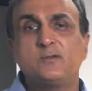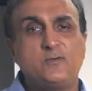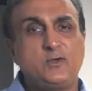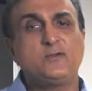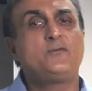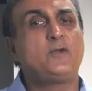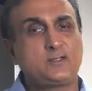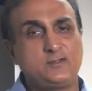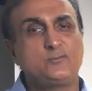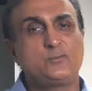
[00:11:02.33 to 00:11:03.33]
is a very
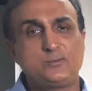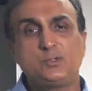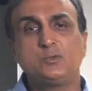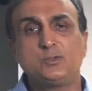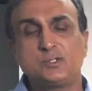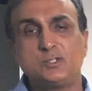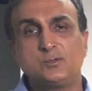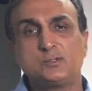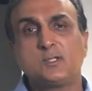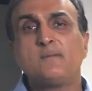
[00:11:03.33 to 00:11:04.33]
effective tool to
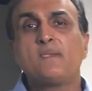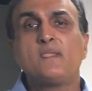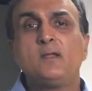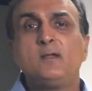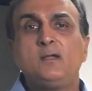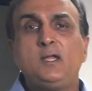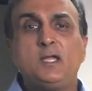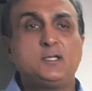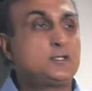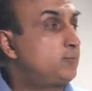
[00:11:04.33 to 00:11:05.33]
use.
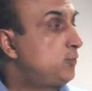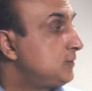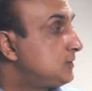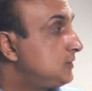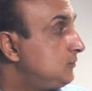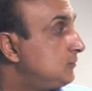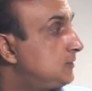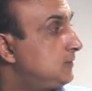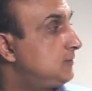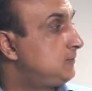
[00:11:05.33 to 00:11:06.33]
And it's important to
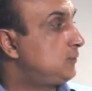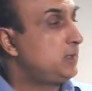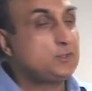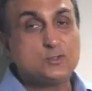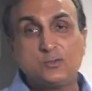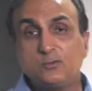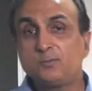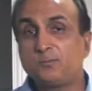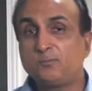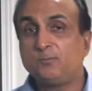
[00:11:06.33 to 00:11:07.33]
use, the way you
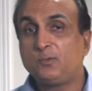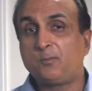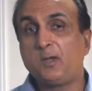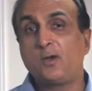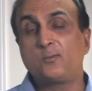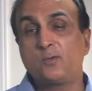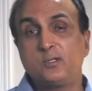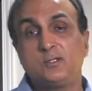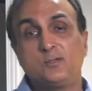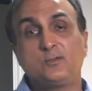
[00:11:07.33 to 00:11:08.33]
use your
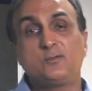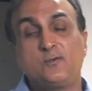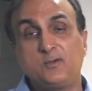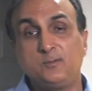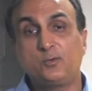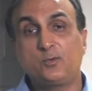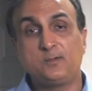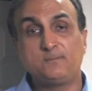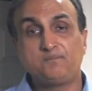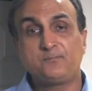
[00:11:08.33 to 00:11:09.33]
PowerPoint is also very
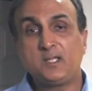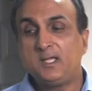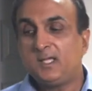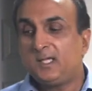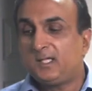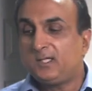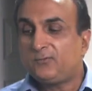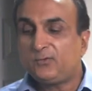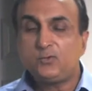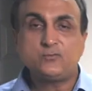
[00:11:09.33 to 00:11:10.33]
important.
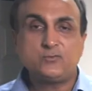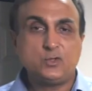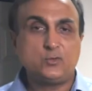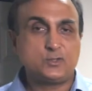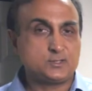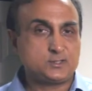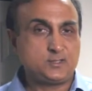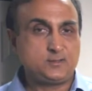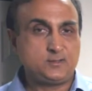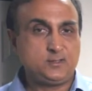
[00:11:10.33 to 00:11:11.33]
If you've
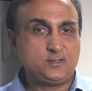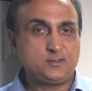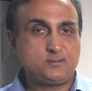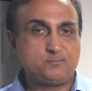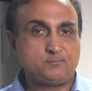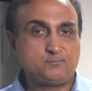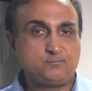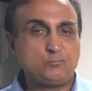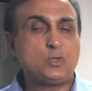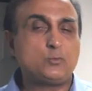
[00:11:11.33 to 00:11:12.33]
noticed, well,
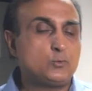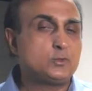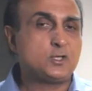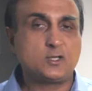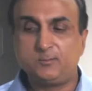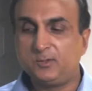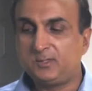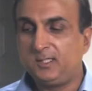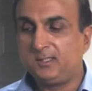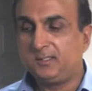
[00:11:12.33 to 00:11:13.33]
we'll talk about
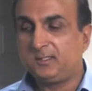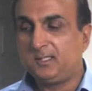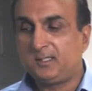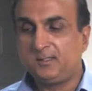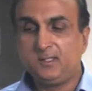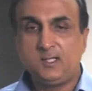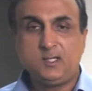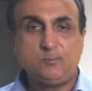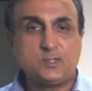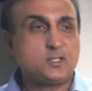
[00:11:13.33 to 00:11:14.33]
that in a second,
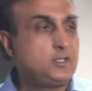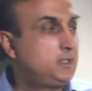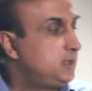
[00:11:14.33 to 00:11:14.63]
but